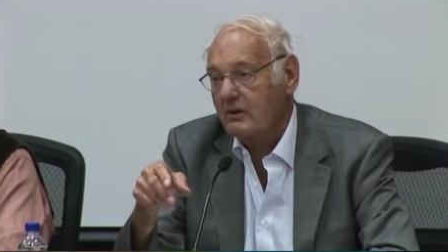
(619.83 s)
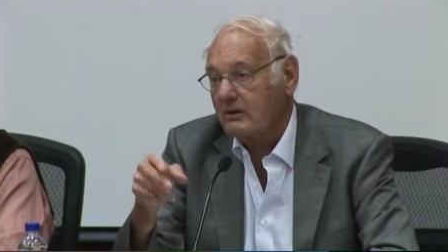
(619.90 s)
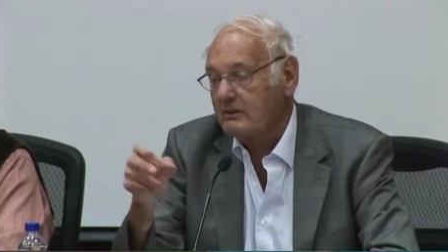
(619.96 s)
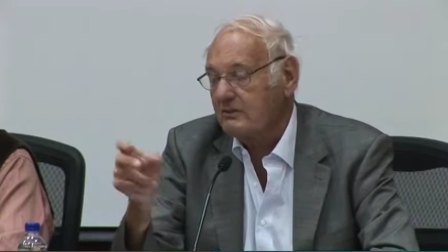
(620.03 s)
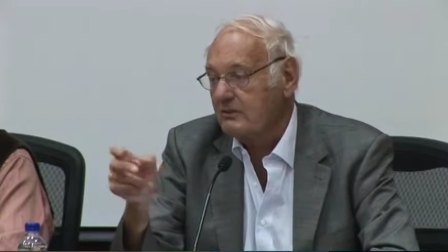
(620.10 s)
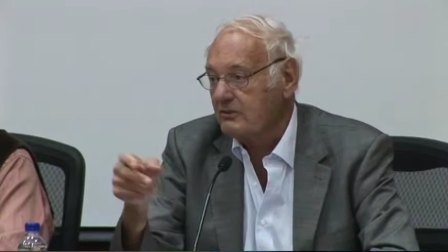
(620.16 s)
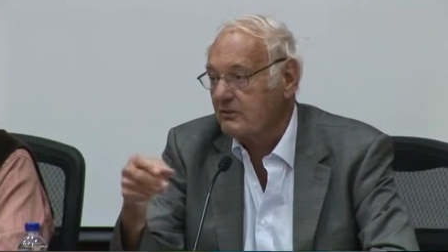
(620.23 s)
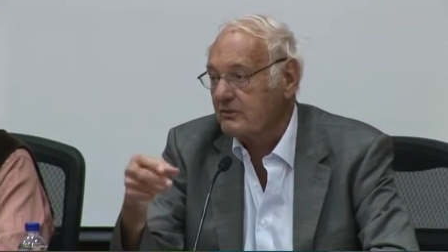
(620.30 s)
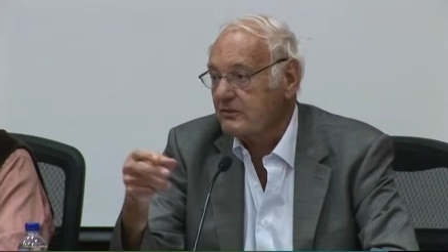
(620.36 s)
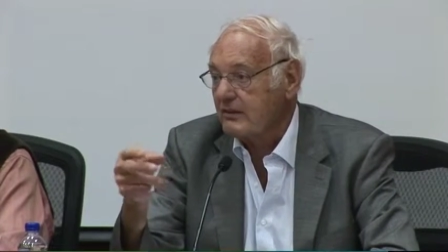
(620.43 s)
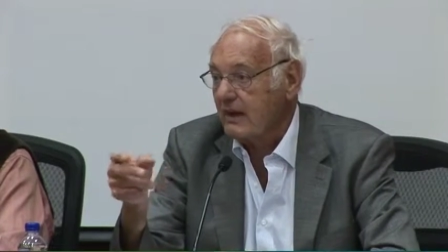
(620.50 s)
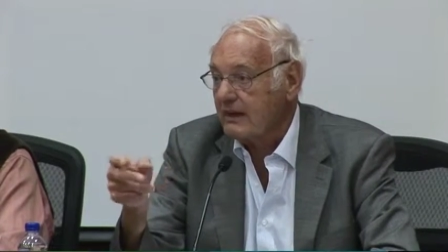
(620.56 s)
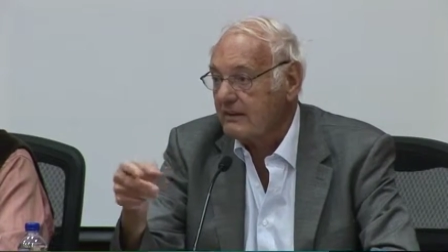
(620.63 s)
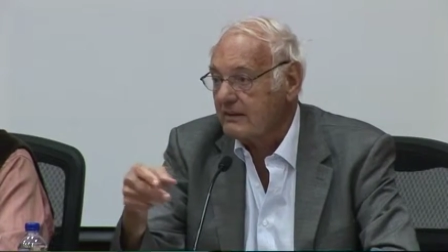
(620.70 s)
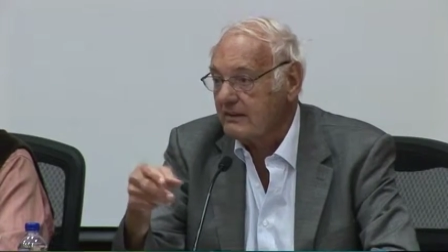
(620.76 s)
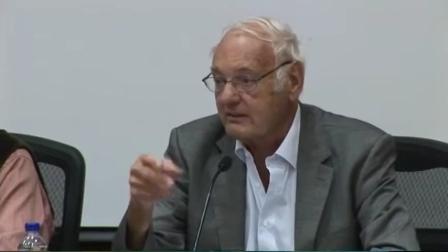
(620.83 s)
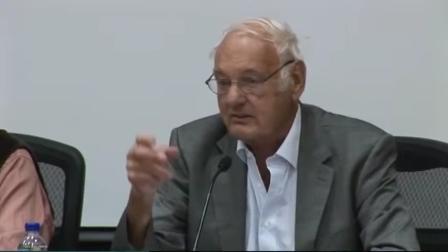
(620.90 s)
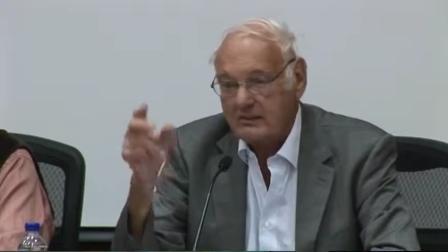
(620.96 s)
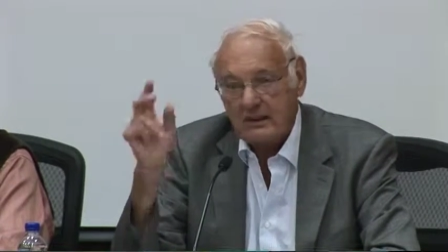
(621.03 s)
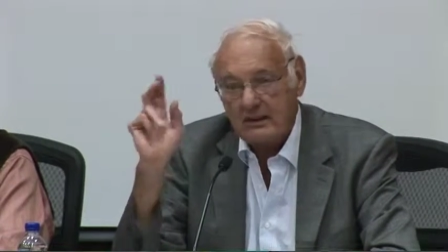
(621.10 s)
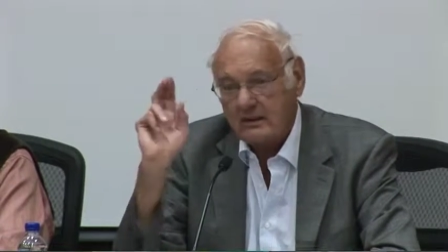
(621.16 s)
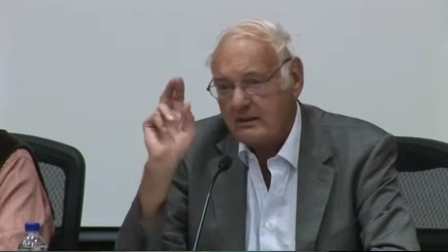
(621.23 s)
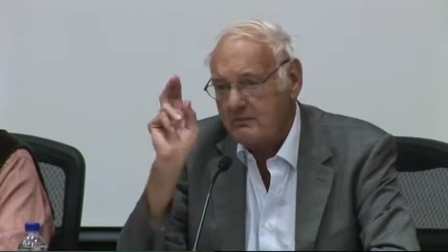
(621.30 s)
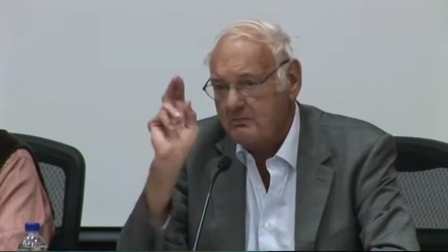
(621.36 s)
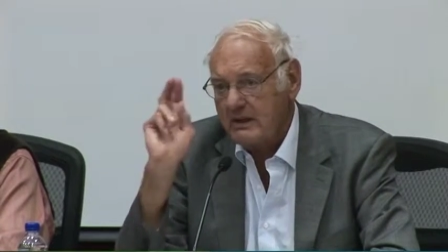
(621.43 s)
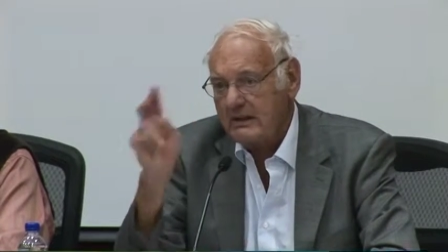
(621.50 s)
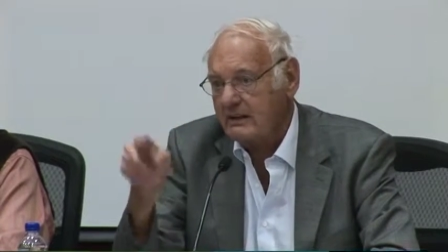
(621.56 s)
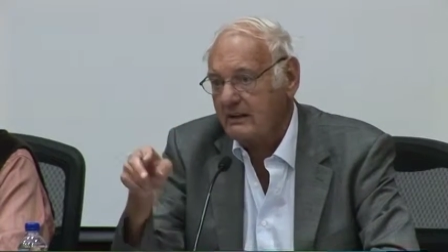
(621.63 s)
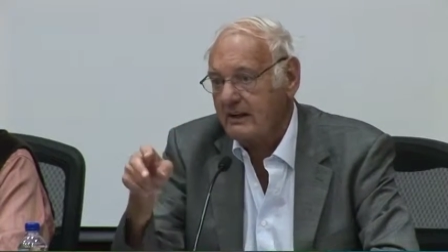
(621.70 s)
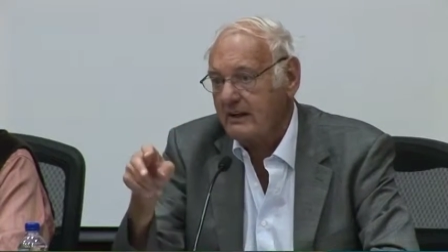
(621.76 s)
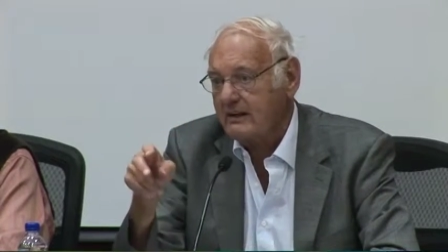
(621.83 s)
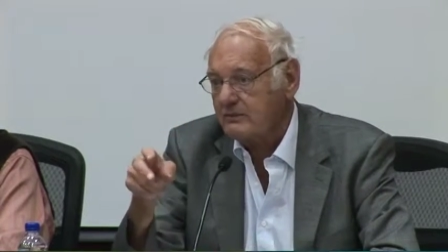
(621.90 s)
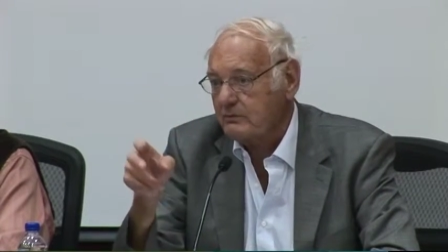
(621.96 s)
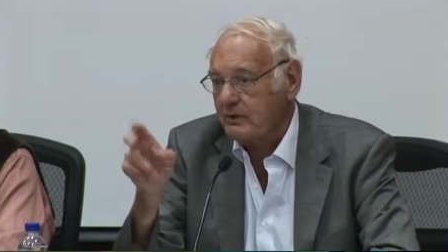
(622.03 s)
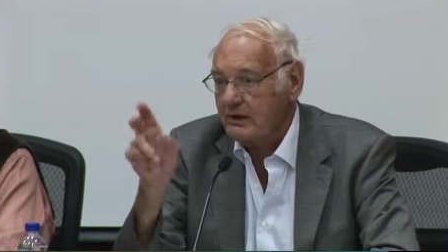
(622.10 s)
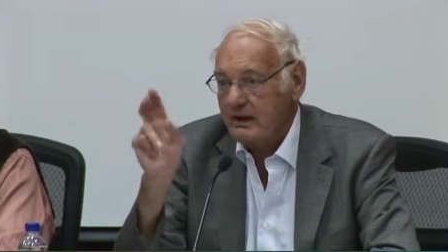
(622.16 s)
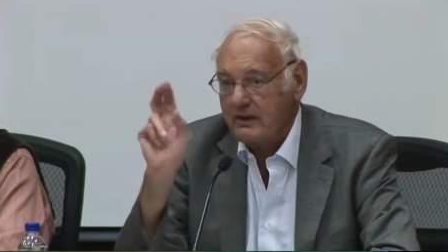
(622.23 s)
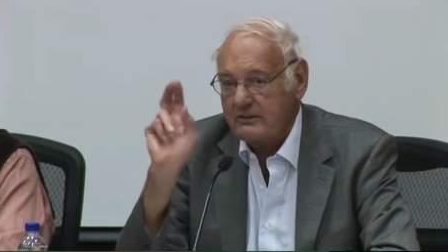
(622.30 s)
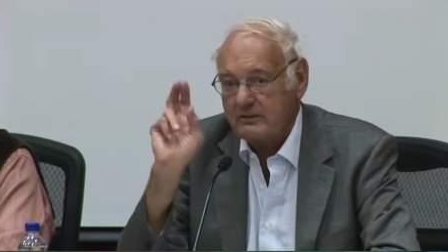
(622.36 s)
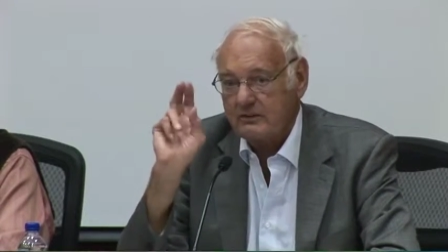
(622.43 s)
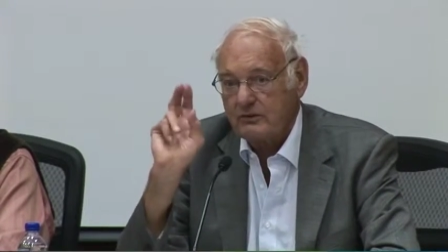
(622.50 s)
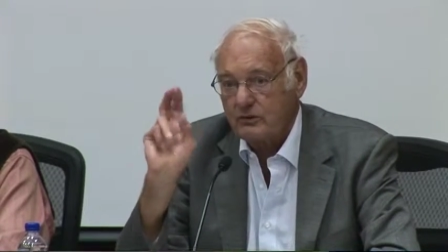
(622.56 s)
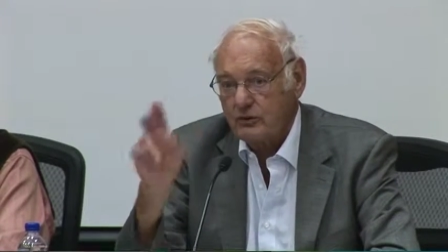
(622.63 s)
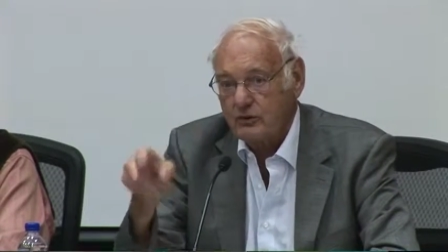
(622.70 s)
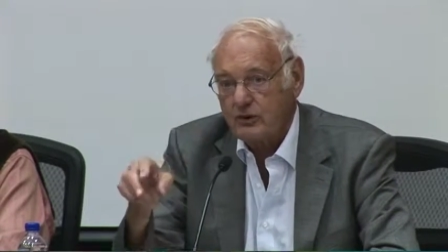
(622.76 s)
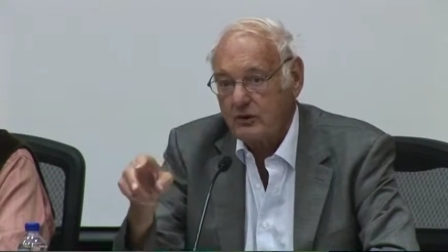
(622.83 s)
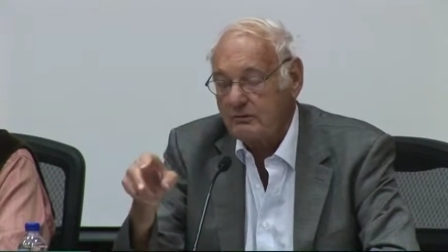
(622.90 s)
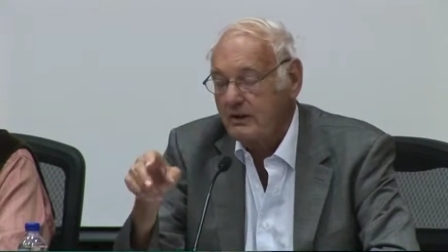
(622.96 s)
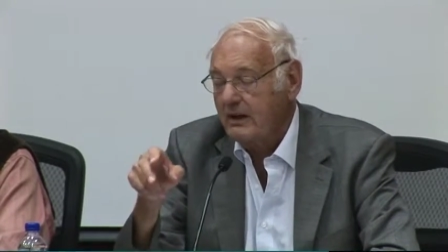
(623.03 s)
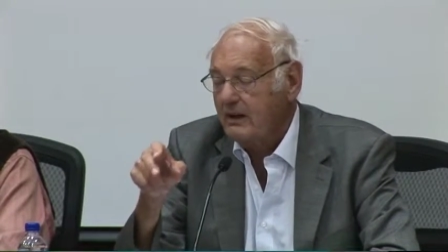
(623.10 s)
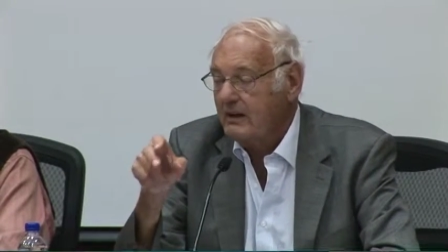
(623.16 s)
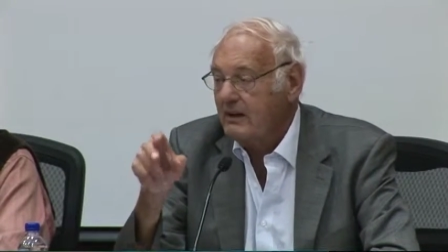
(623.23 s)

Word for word: our societies in Latin America as well as in Europe,